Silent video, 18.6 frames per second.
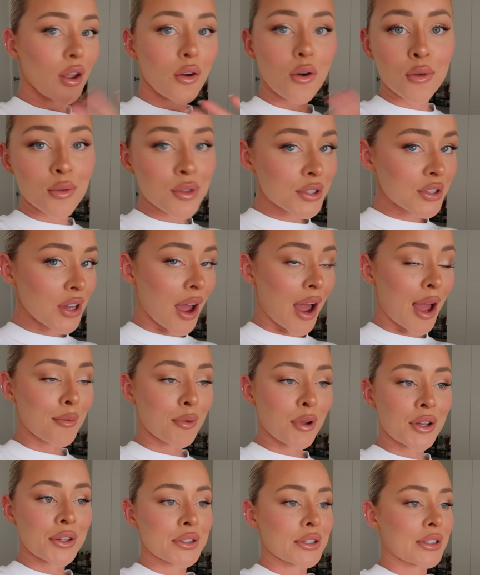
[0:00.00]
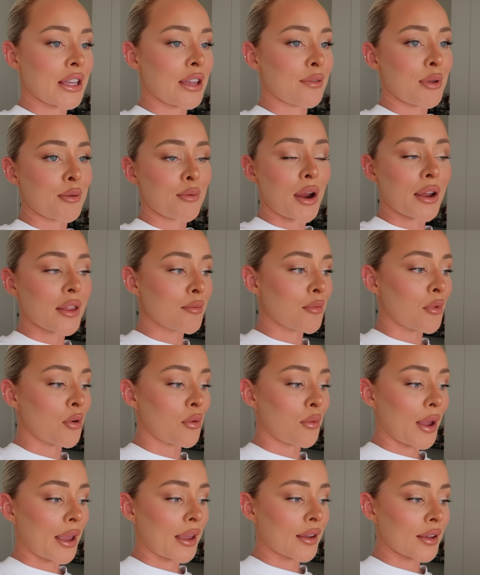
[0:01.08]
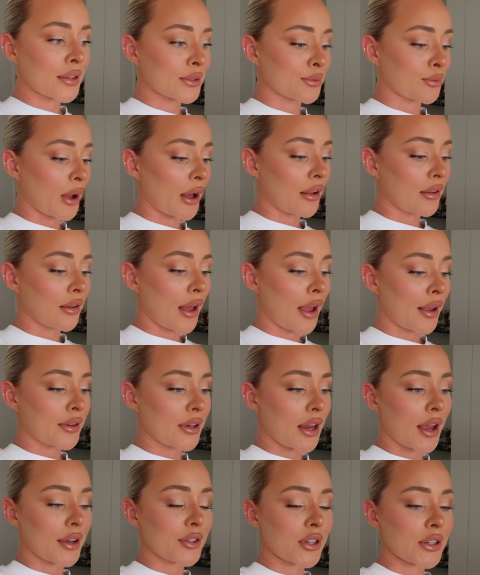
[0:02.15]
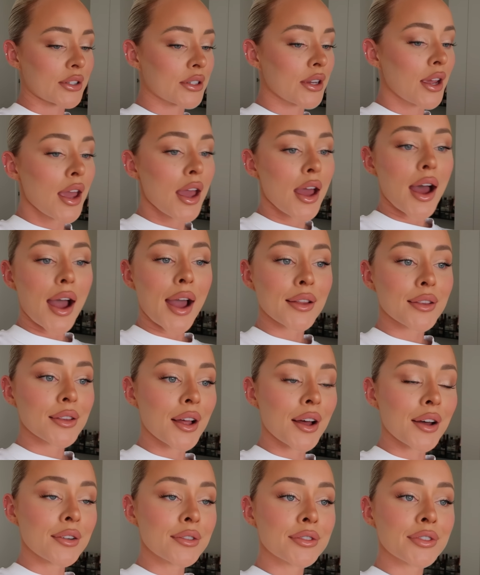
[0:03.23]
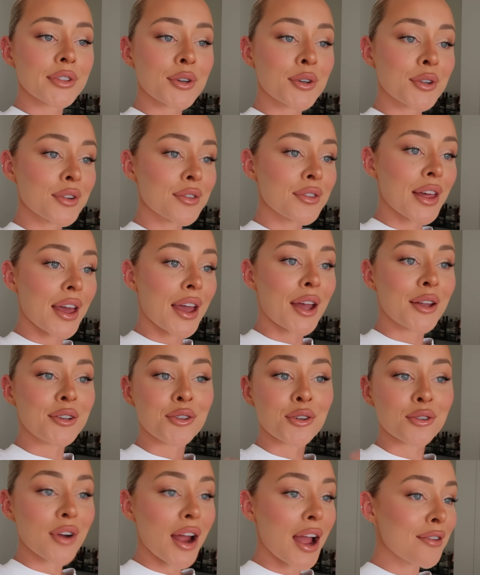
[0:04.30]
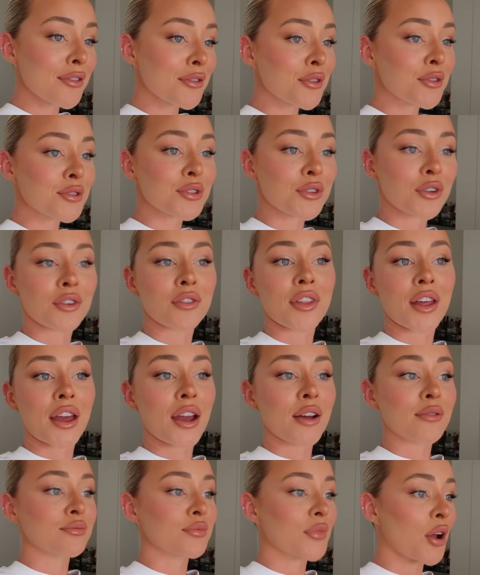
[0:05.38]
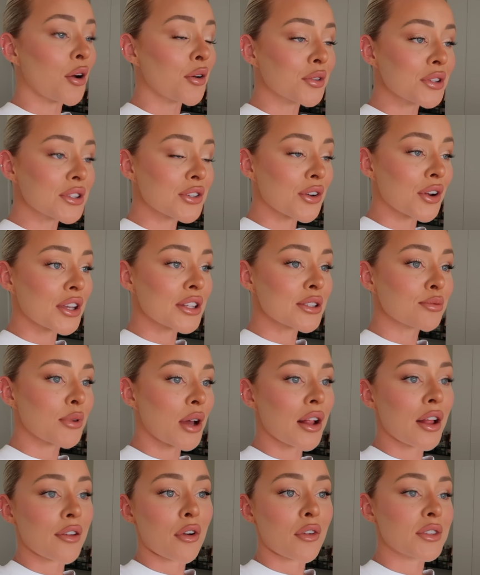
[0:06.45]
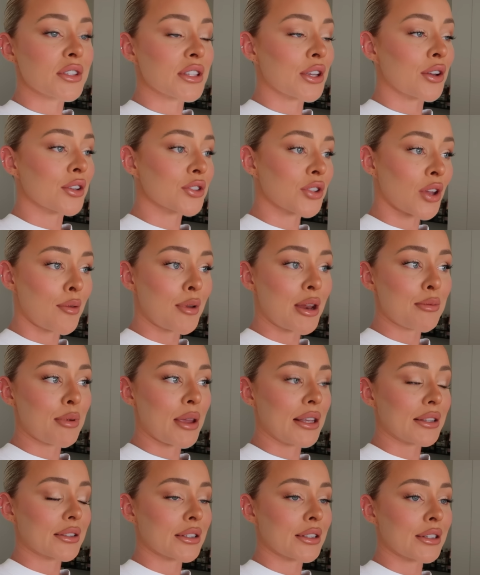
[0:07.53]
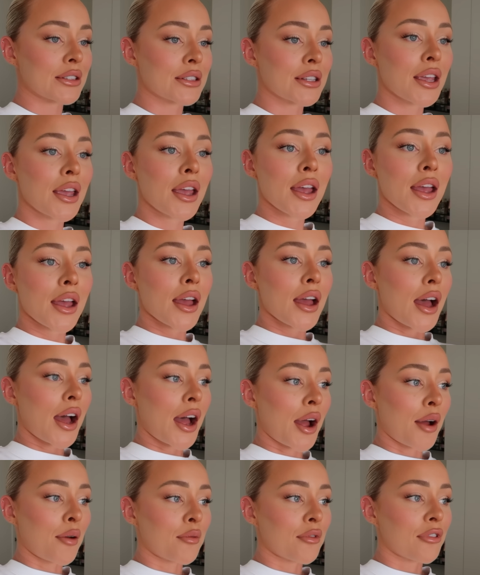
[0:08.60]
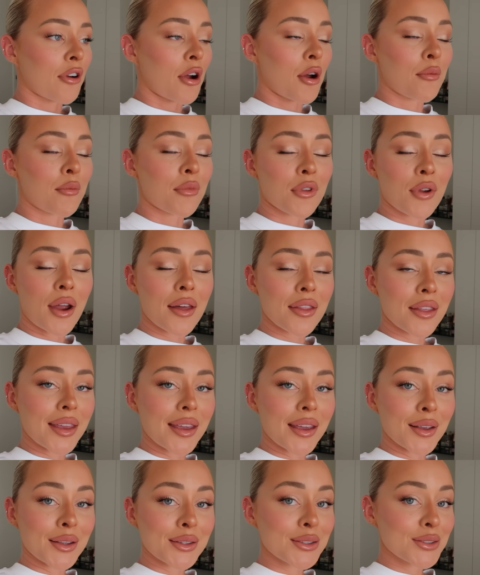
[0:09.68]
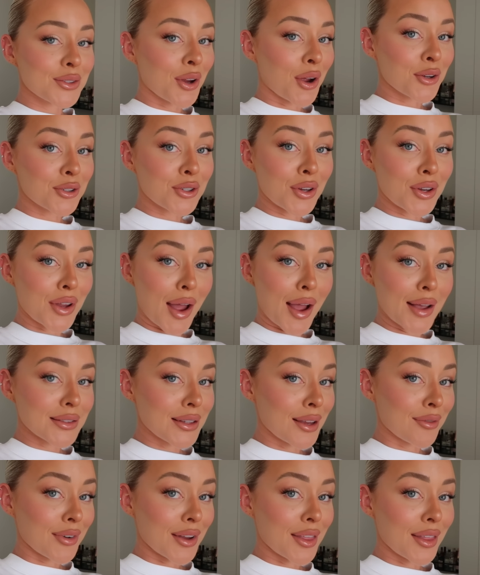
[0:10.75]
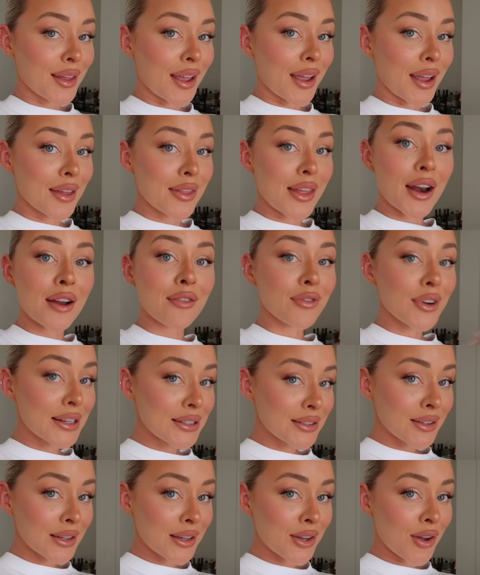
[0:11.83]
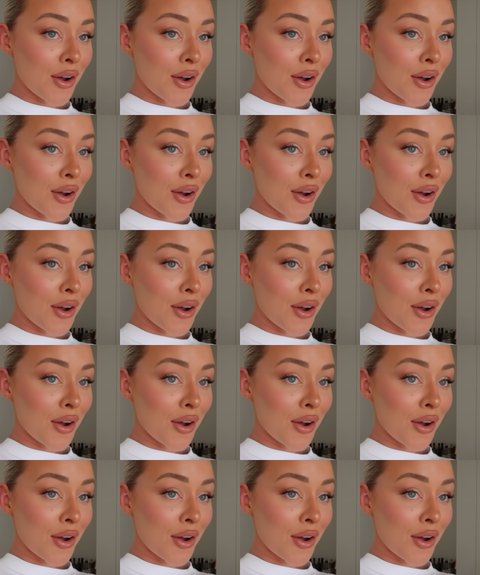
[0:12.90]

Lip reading: all the time, constantly. I've been wearing them all week as well. And yeah, just, I love all of their new arrivals, all of their old stock as well. I've obviously got so many pieces from throughout the years, so I'll show you guys everything that I've recently